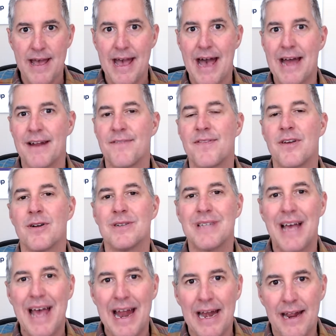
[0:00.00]
and if there's
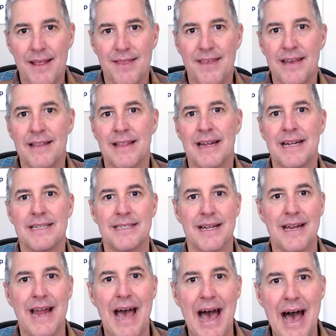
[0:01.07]
anything that is an